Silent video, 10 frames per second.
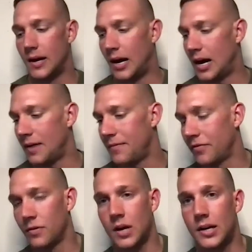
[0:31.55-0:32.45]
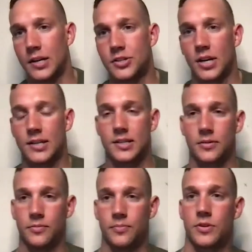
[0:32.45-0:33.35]
Uh, I've never gotten a chance
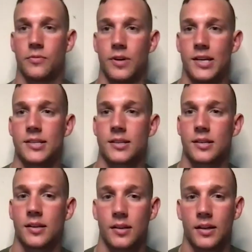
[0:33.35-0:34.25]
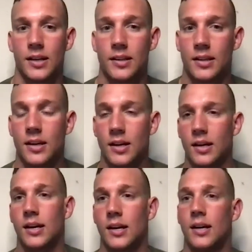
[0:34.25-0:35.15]
to to race in the
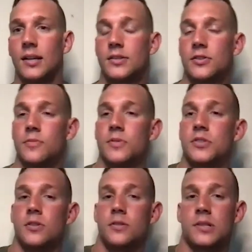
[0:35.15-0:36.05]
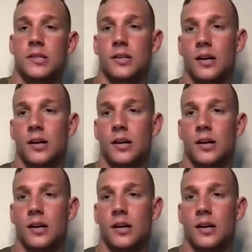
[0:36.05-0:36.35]
uh, in the super suits.